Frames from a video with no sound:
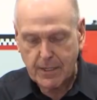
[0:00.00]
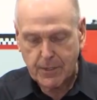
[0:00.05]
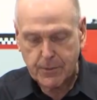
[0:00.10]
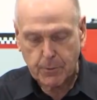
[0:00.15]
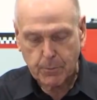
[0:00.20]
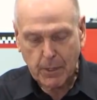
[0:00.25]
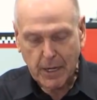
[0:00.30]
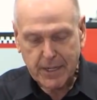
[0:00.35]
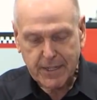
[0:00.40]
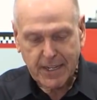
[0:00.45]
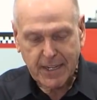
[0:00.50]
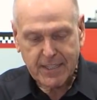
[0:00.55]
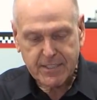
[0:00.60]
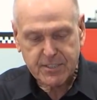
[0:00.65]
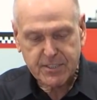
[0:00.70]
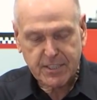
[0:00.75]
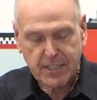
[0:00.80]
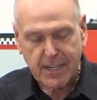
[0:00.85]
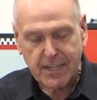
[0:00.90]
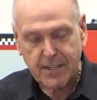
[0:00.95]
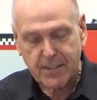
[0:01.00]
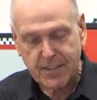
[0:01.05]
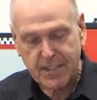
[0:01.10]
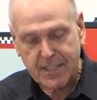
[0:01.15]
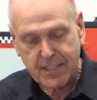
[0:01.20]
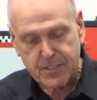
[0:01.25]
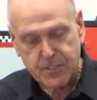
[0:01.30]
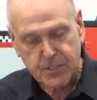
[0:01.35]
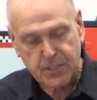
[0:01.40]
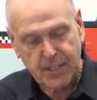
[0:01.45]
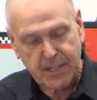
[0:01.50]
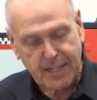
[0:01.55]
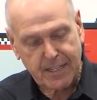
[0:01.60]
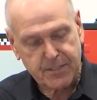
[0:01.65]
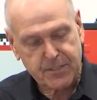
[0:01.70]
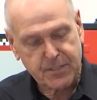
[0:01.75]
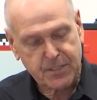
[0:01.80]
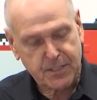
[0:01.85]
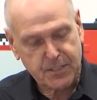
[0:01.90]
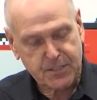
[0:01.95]
on the right-hand side of the engine
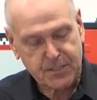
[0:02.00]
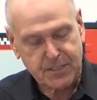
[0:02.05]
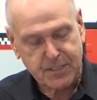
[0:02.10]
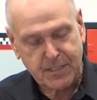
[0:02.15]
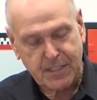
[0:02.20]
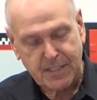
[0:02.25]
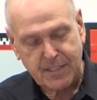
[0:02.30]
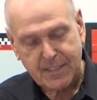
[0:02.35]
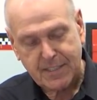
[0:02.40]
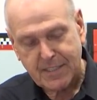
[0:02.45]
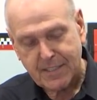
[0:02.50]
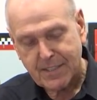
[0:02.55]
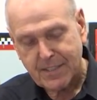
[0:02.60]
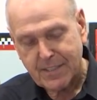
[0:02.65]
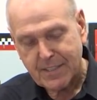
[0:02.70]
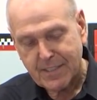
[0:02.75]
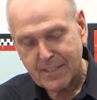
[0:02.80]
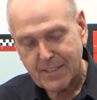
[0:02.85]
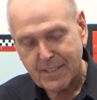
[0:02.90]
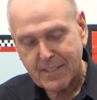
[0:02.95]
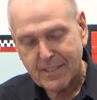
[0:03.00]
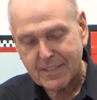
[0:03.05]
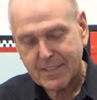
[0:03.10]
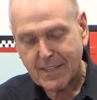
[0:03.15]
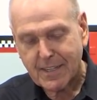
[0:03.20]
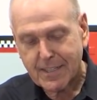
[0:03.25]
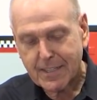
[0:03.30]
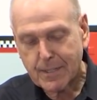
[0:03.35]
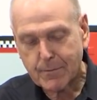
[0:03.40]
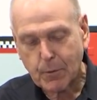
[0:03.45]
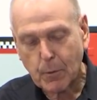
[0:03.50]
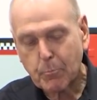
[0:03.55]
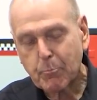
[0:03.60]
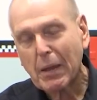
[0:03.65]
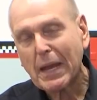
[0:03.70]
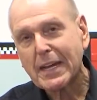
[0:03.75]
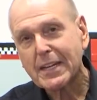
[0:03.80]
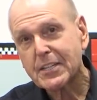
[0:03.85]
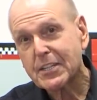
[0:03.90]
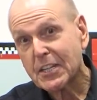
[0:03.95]
has this kind of
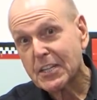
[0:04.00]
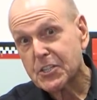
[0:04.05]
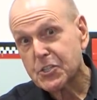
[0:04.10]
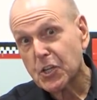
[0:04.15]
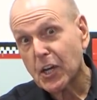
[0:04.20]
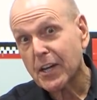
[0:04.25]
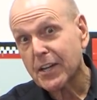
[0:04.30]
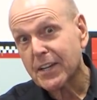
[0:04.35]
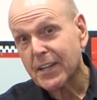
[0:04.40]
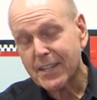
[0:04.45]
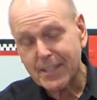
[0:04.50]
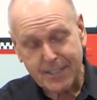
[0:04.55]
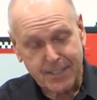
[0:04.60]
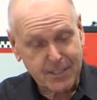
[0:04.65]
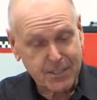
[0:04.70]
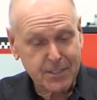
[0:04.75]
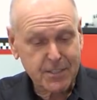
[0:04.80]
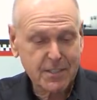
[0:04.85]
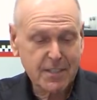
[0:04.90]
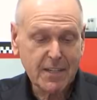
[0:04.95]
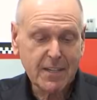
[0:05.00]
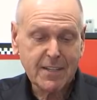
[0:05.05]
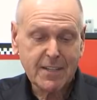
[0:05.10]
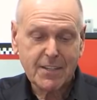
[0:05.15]
appendage on here.